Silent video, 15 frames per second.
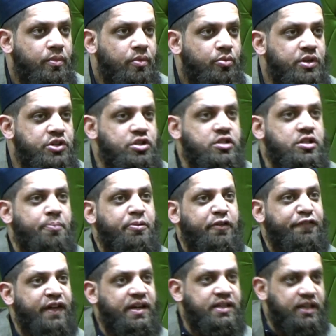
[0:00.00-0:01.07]
which is the
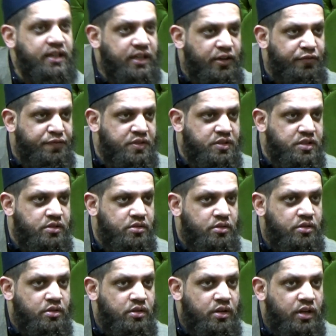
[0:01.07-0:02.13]
prophetic gifts
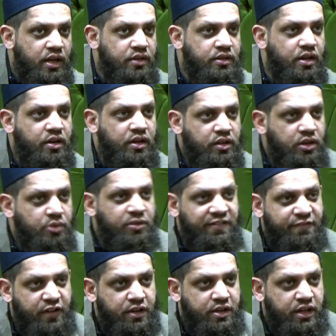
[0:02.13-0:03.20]
in the Ridawi
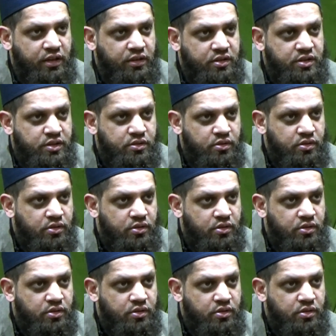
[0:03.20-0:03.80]
verdicts.